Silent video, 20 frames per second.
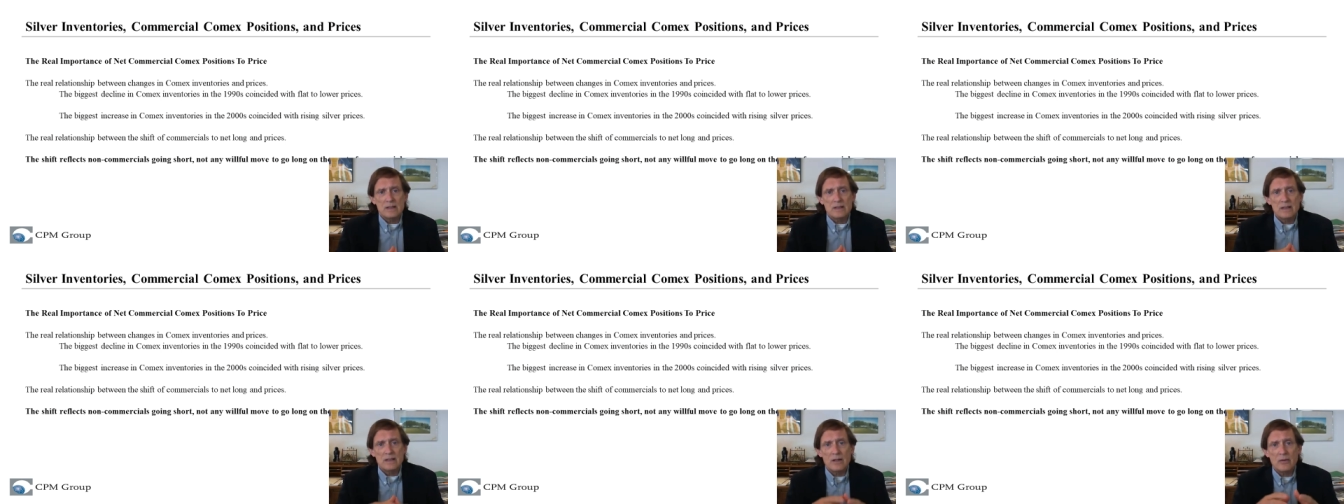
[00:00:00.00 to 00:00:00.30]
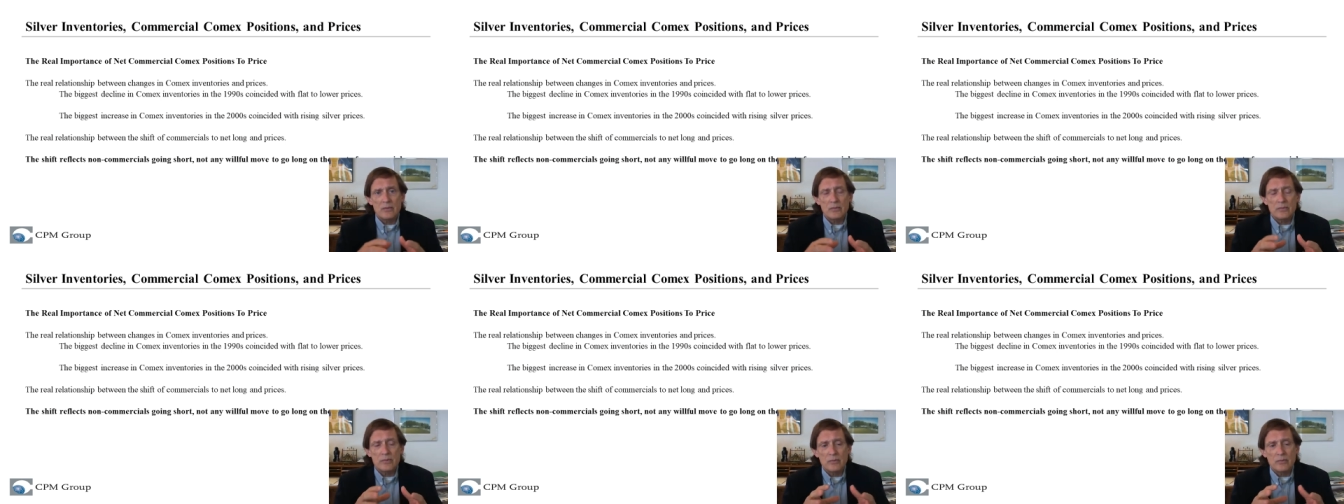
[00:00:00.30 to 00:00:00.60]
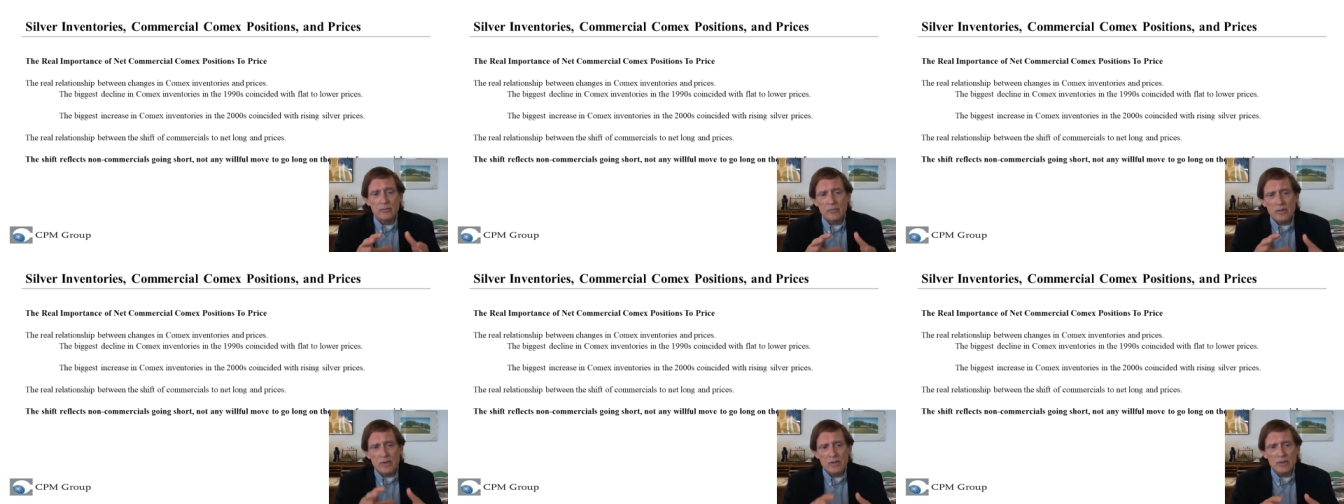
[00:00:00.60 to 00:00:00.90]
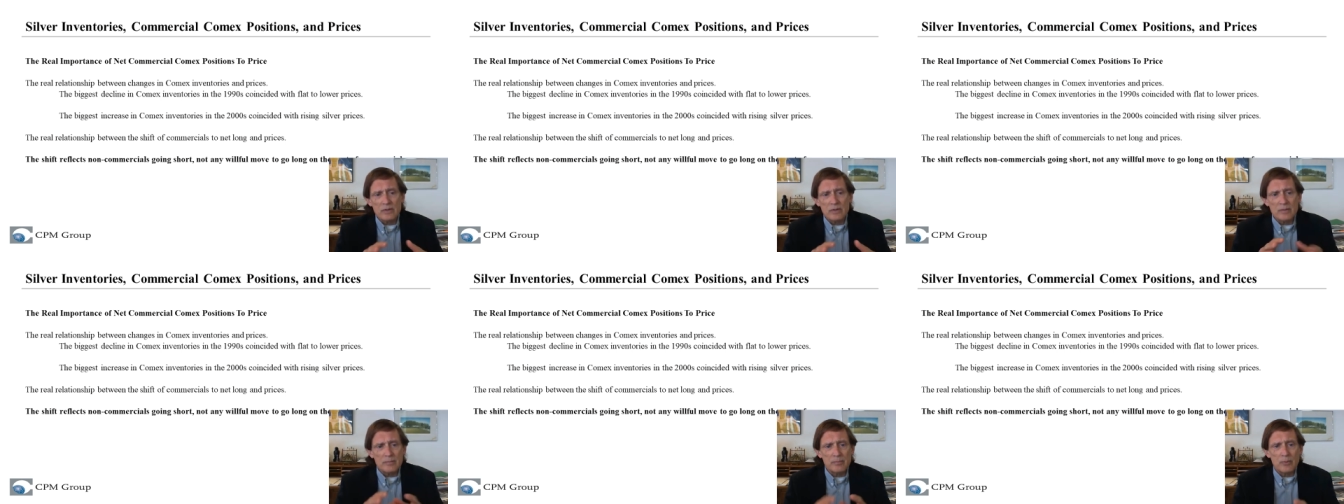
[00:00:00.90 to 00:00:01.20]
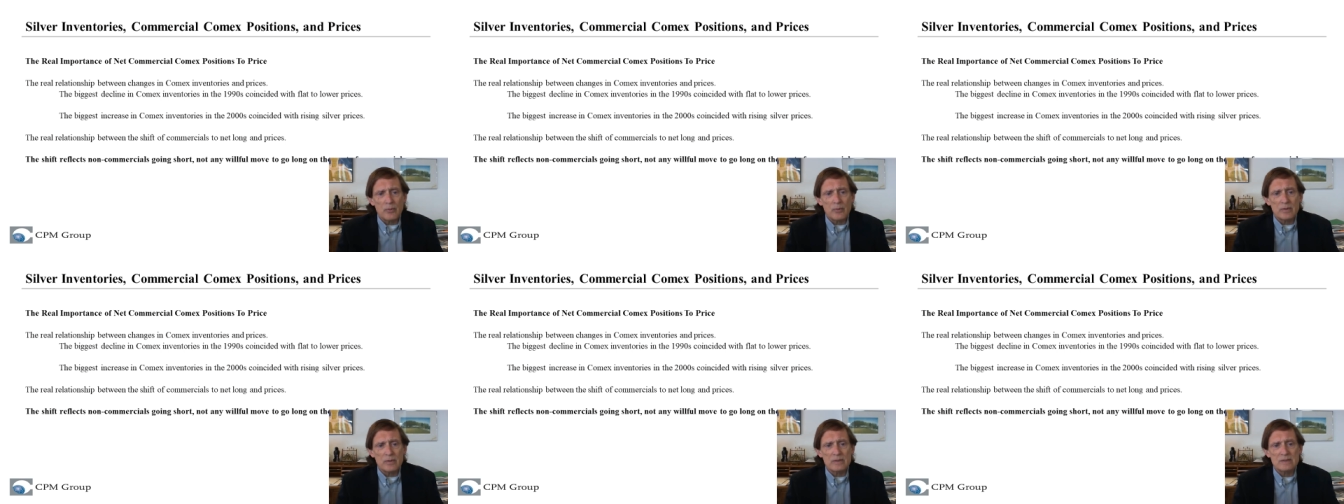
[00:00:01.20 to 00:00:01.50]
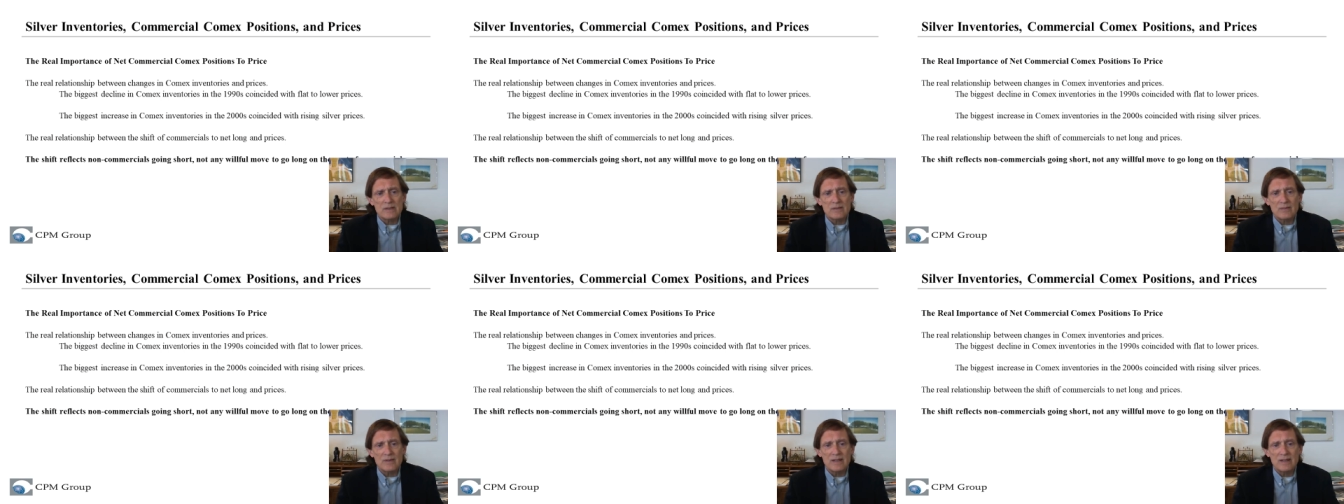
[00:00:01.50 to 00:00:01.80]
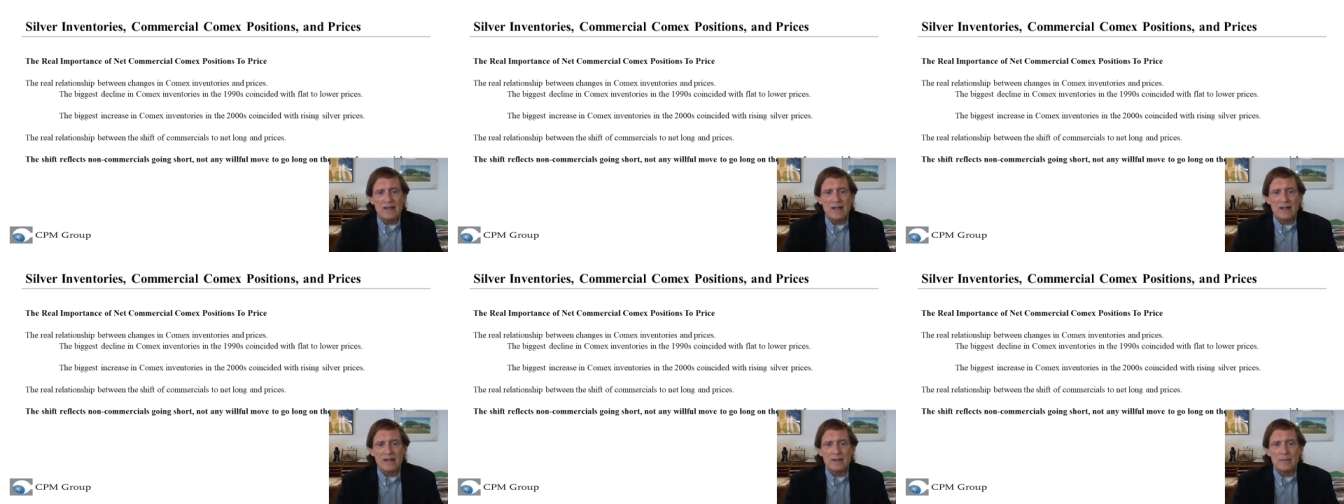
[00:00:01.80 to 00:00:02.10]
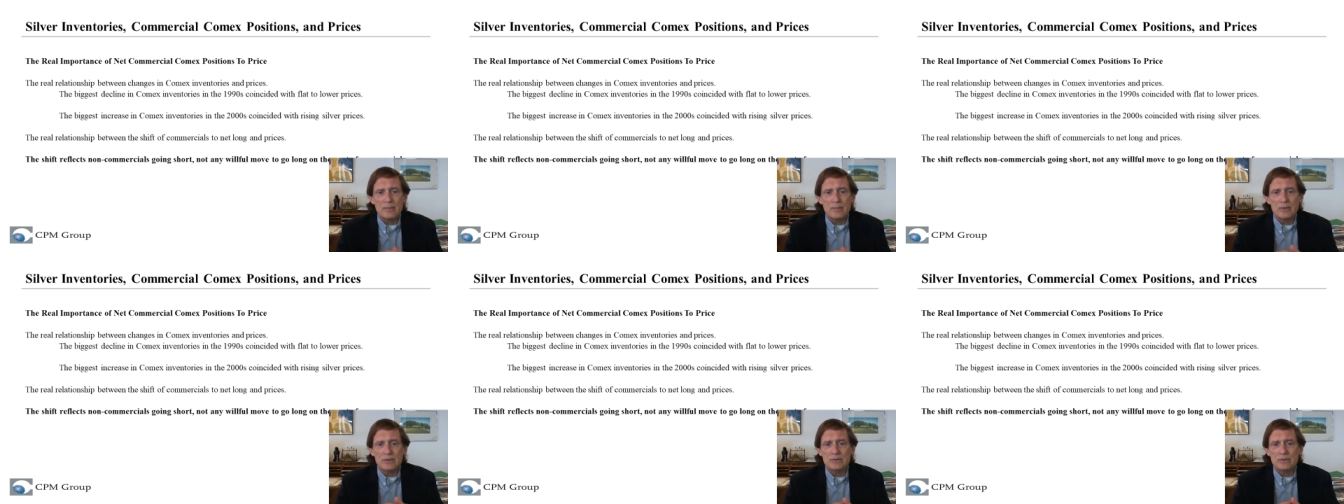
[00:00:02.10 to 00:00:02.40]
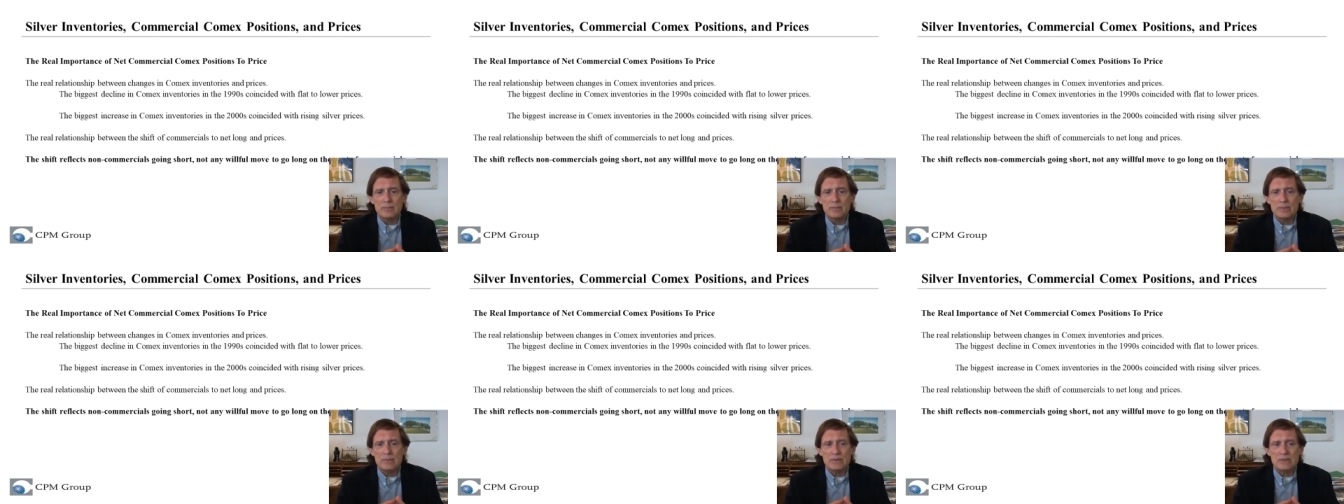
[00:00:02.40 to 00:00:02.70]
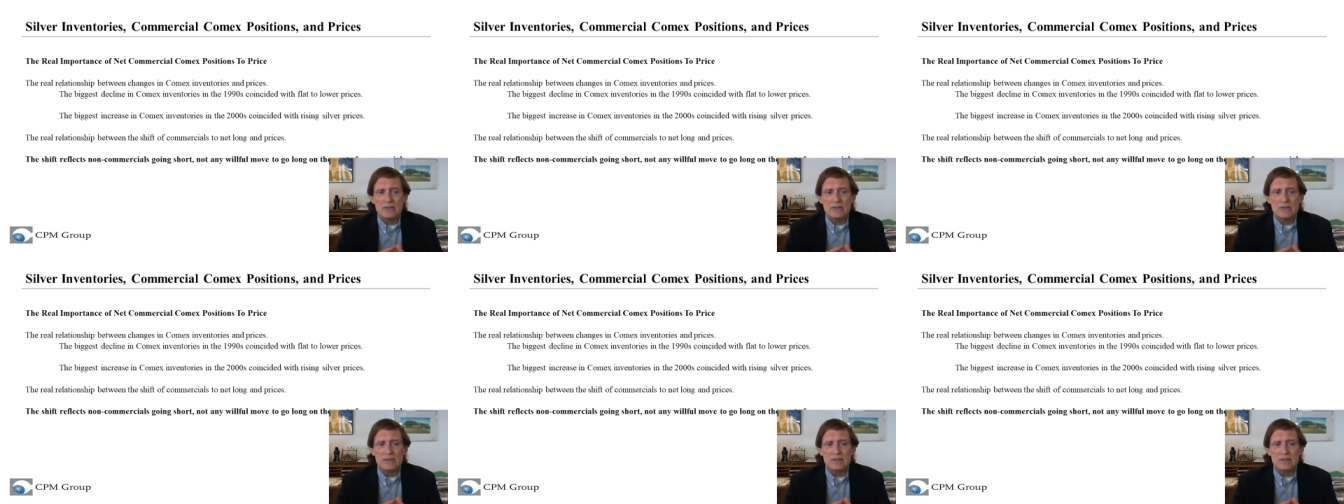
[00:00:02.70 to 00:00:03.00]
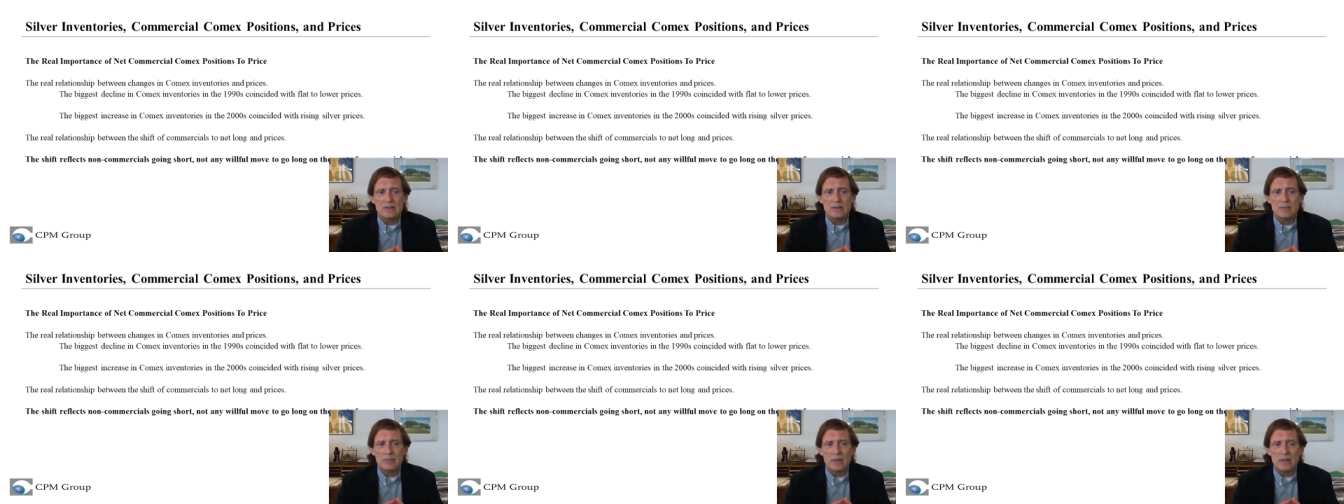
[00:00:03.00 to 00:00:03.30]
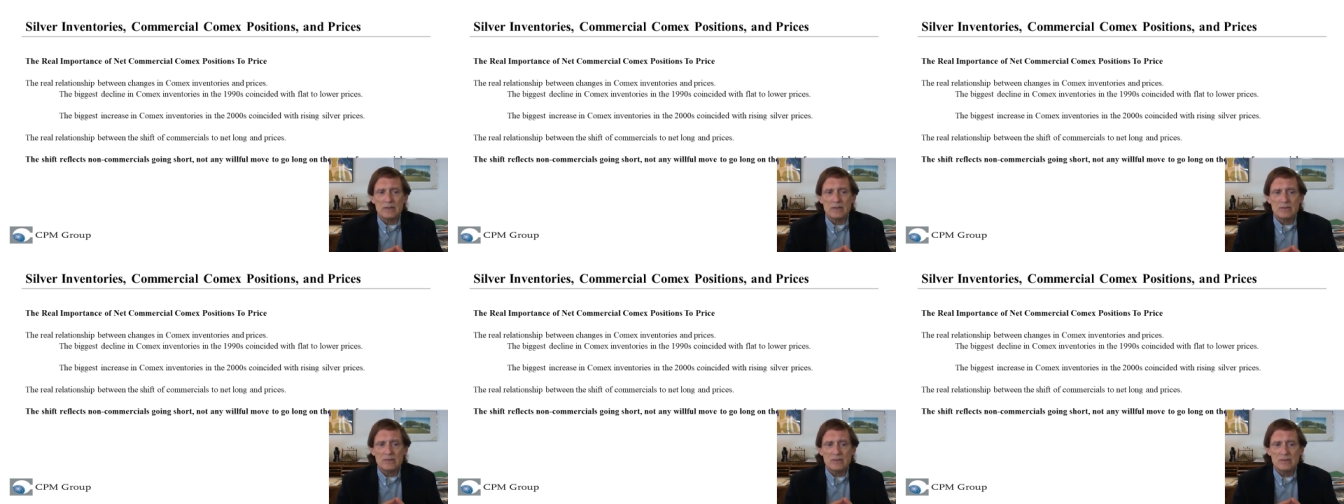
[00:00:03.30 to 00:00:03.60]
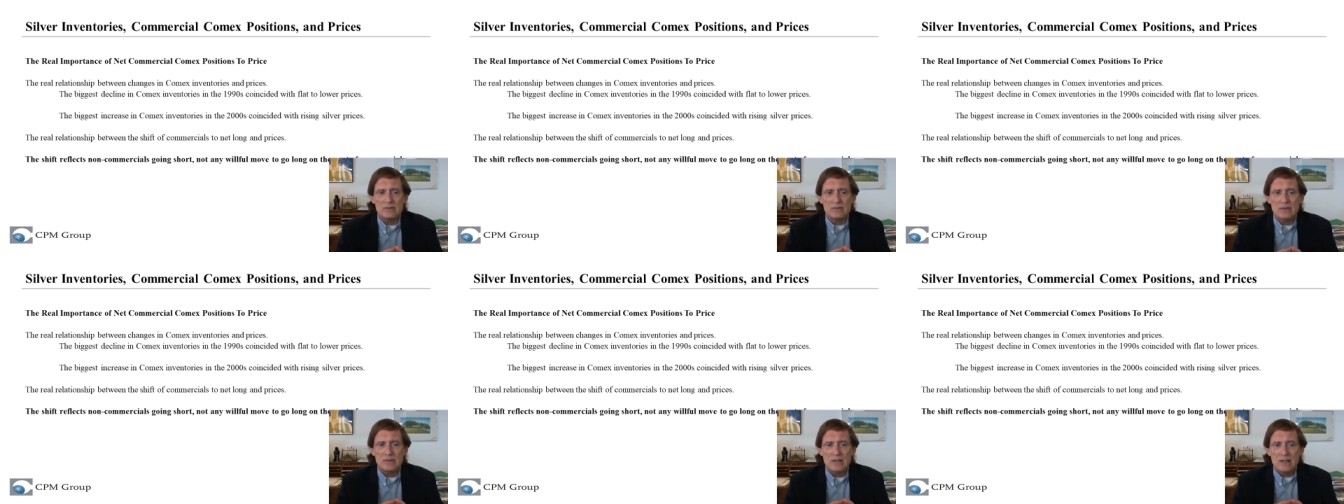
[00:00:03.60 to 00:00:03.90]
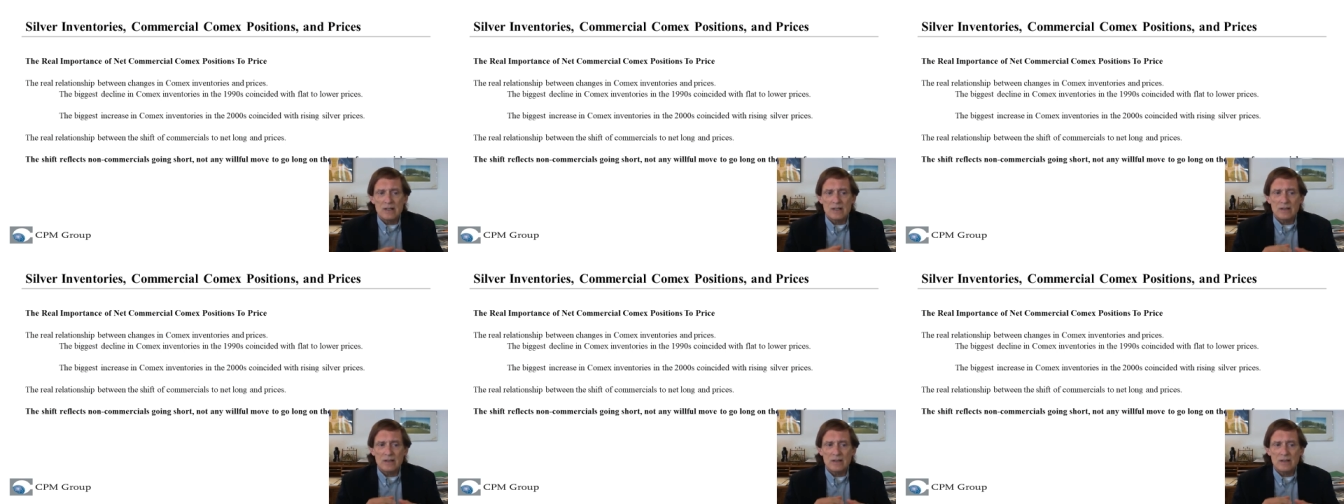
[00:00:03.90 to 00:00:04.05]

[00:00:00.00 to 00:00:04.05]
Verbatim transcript: You know, the real importance of the net commercial position to prices.